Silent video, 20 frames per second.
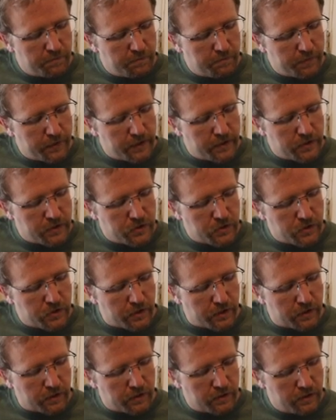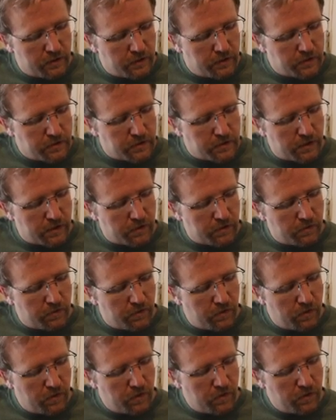B string. So
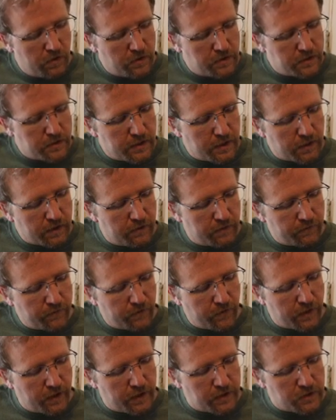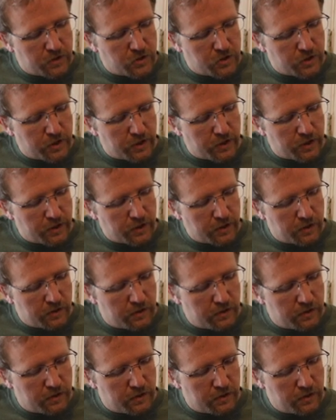2nd fret G,
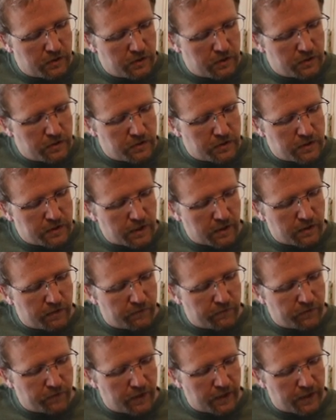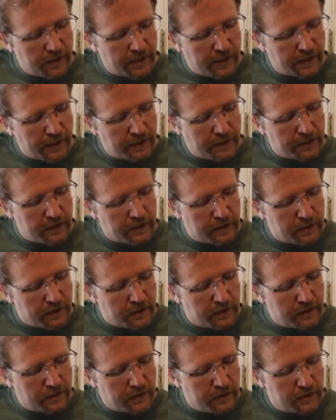2nd fret high
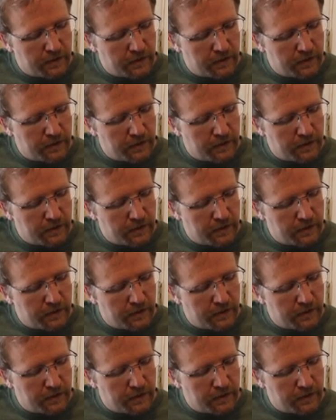E,